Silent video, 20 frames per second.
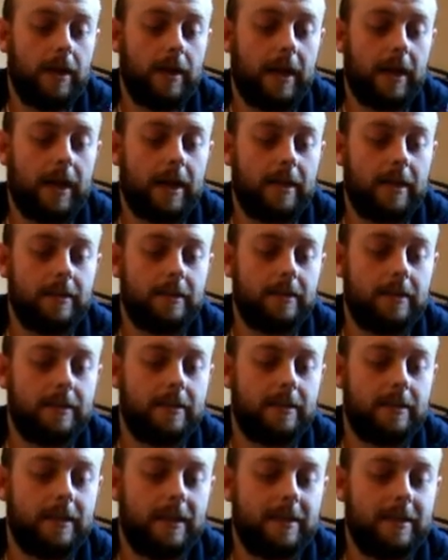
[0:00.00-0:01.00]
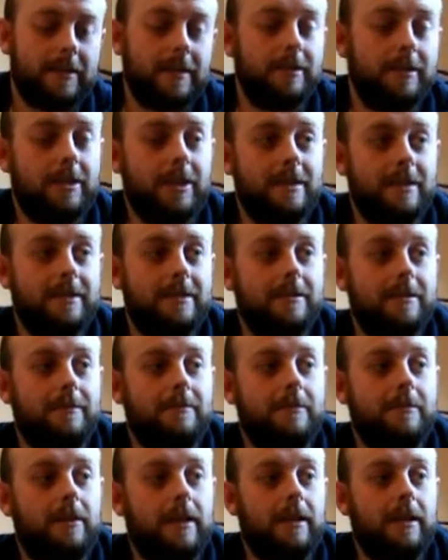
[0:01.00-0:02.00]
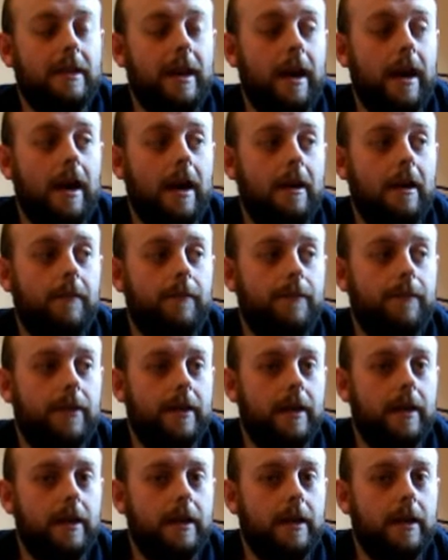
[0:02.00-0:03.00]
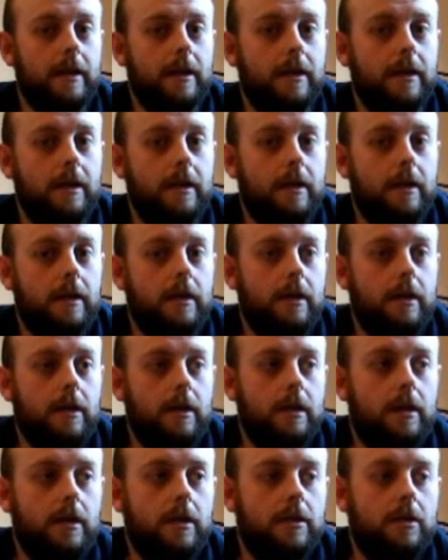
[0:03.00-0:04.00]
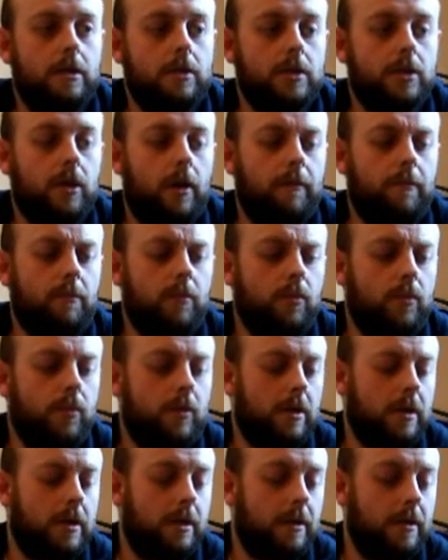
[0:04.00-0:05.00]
and it's interesting that they have the sort of more,